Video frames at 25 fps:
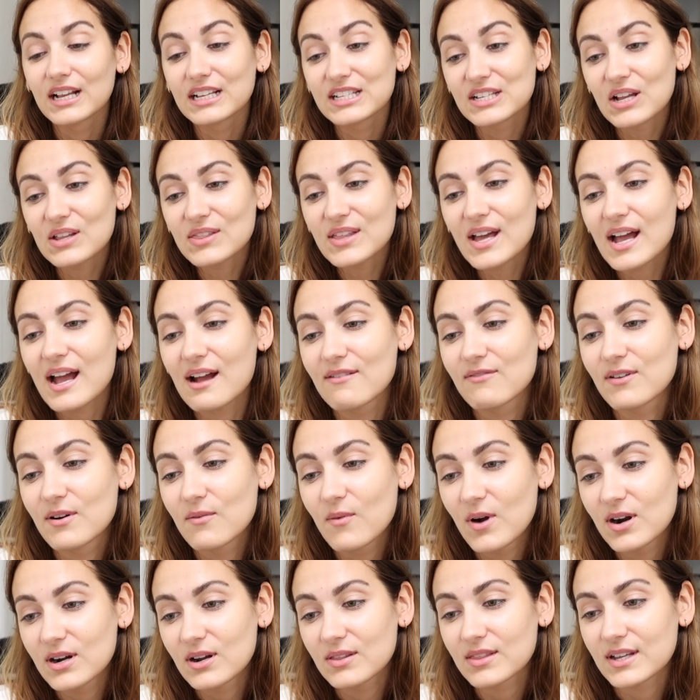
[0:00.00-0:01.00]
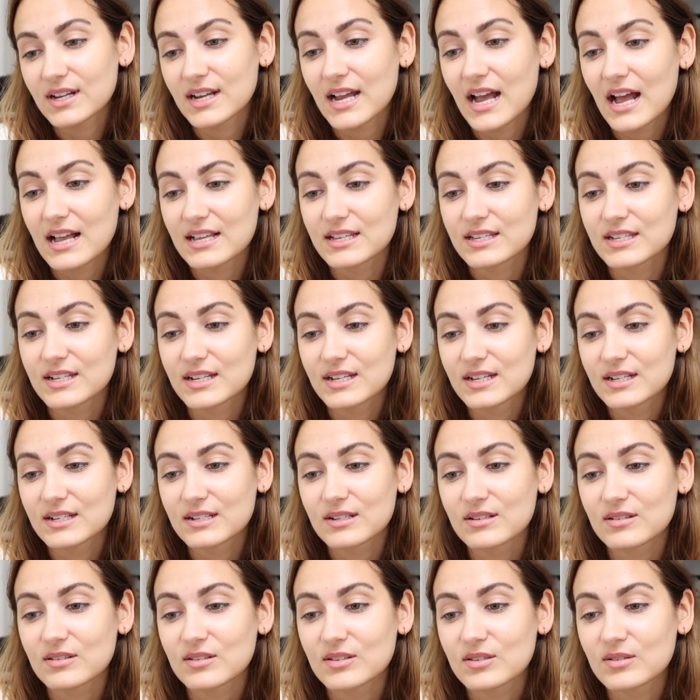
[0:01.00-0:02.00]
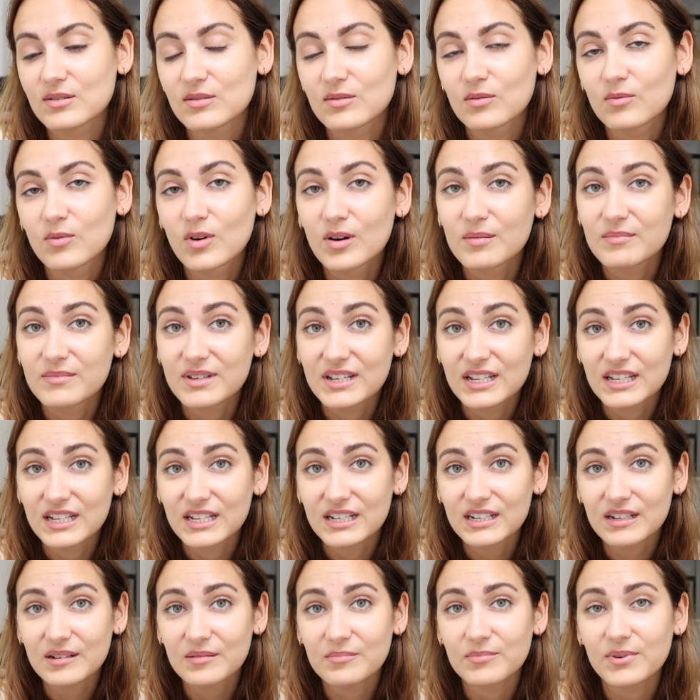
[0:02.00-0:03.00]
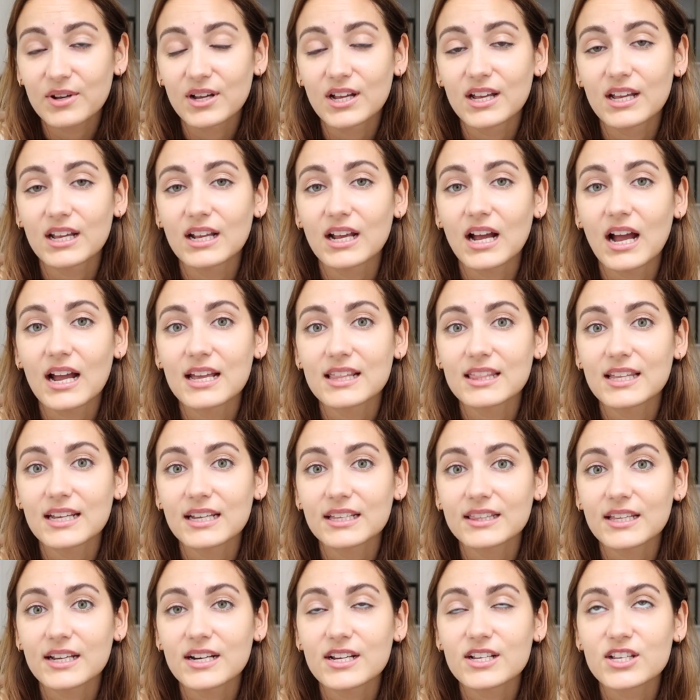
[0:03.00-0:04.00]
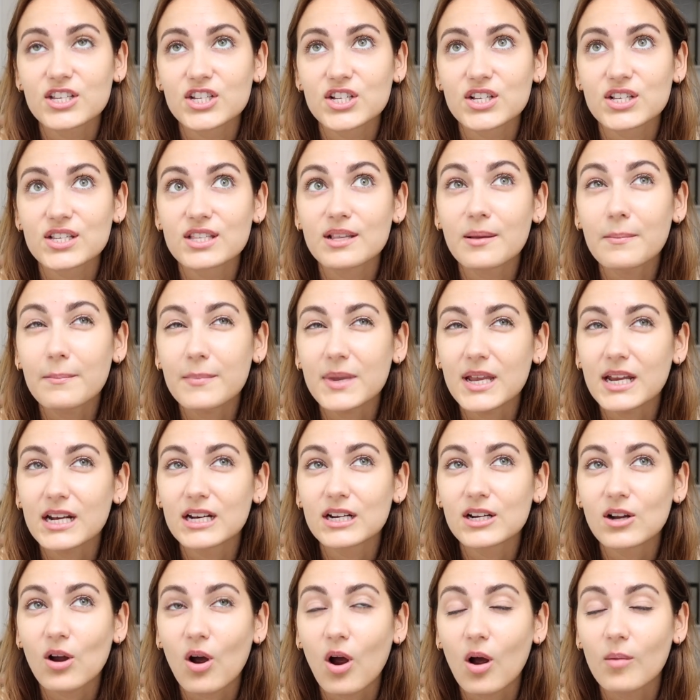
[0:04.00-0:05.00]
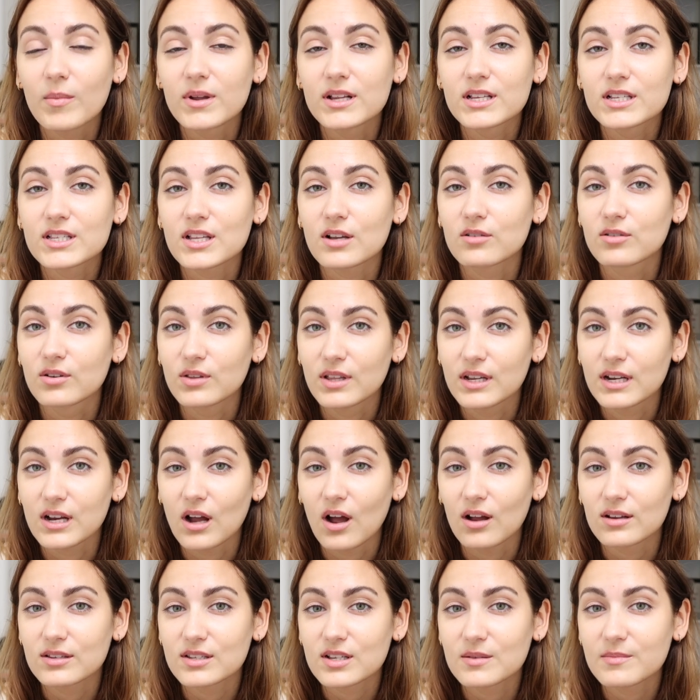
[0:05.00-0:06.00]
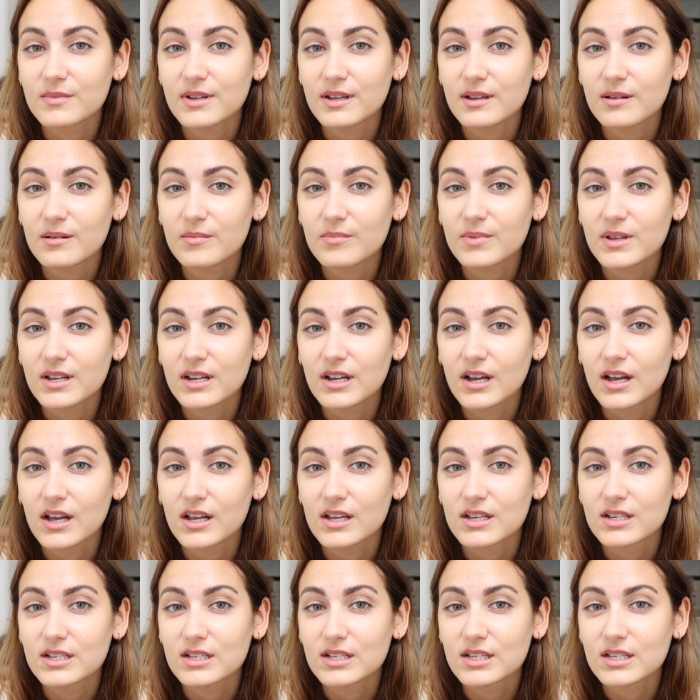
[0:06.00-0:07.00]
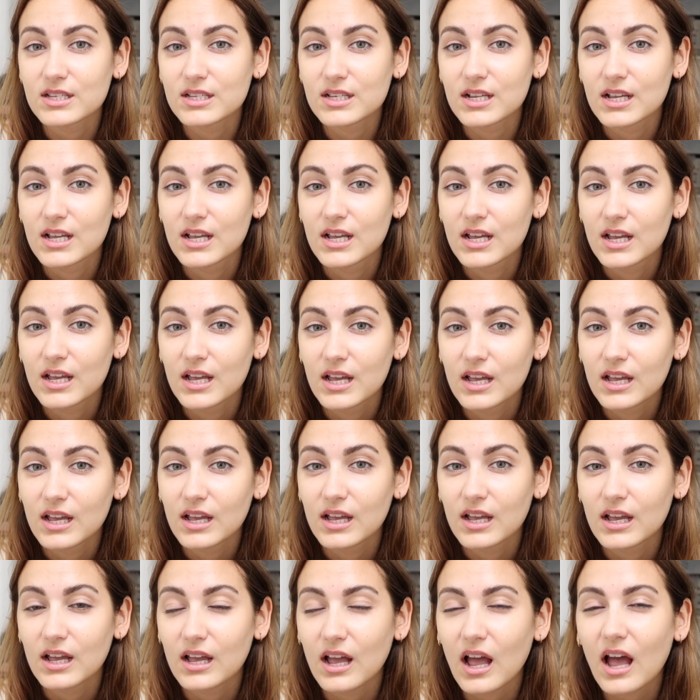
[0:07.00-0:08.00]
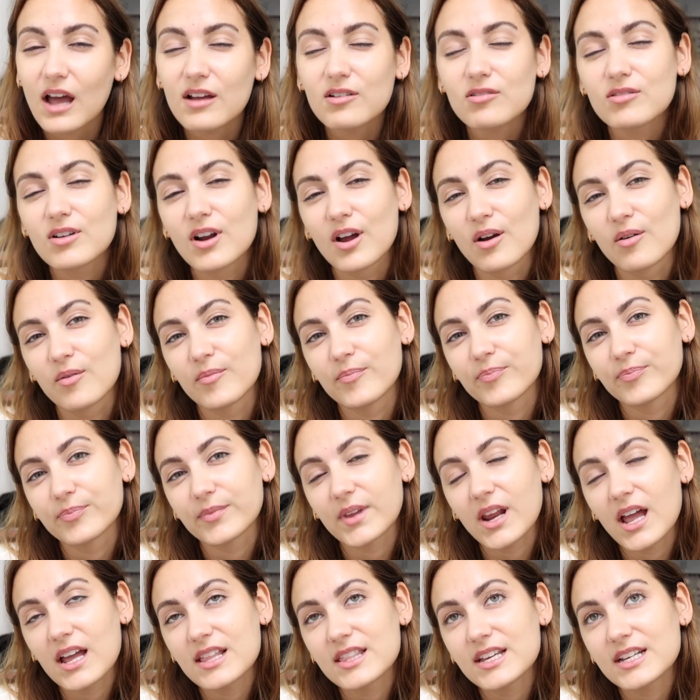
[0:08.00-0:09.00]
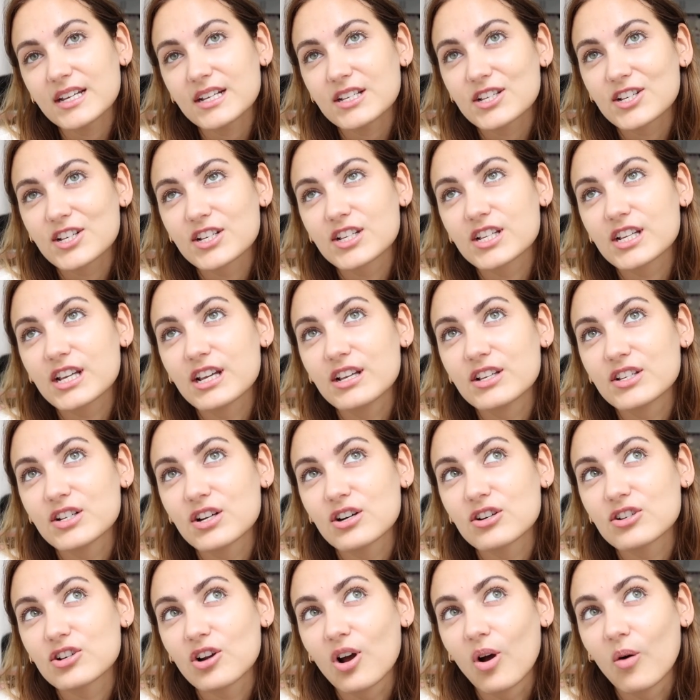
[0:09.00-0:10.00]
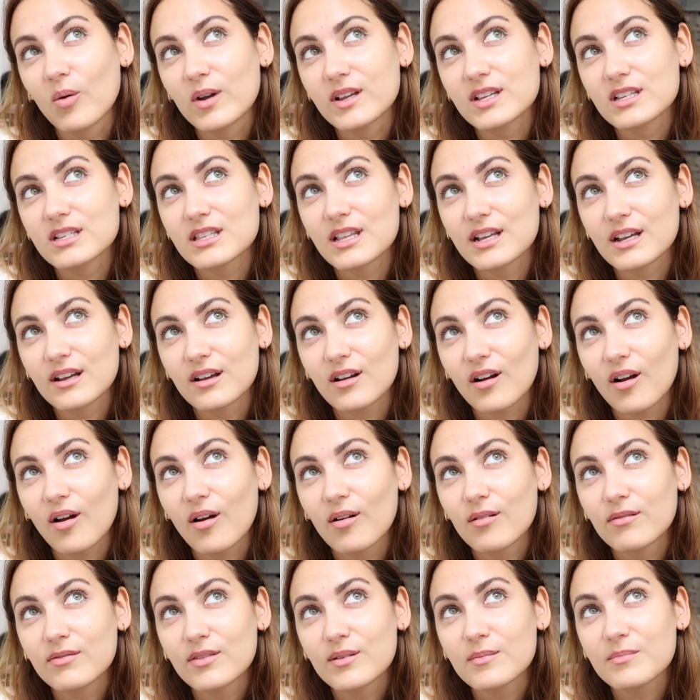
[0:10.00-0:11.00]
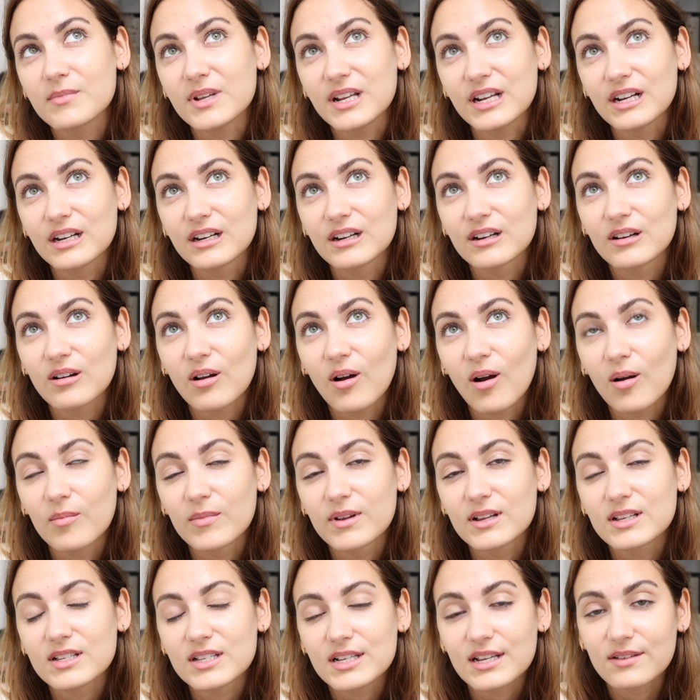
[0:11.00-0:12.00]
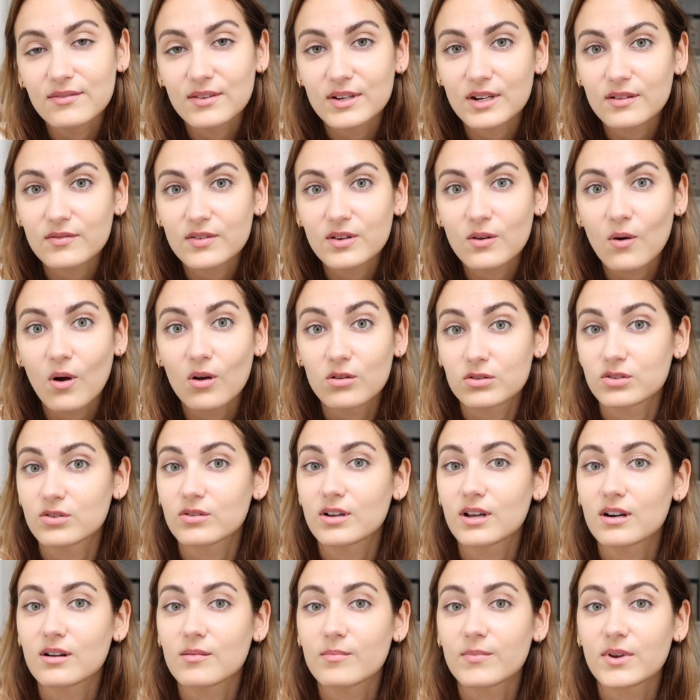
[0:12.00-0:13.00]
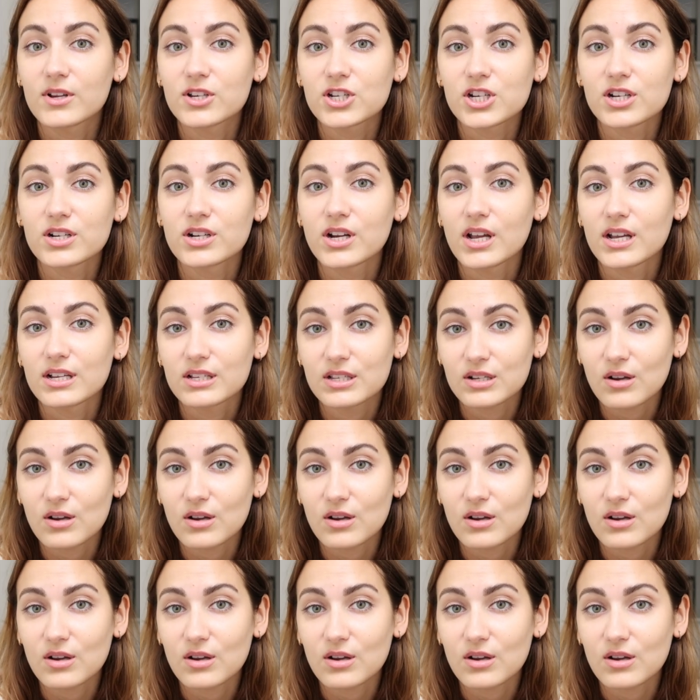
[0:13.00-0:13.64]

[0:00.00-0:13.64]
It's not that everyone on the castings were mean, but I think that it's just the mean comments that really got to me because, I don't know. I think it's just easier to always think of the mean comments, even if you also get a bunch of nice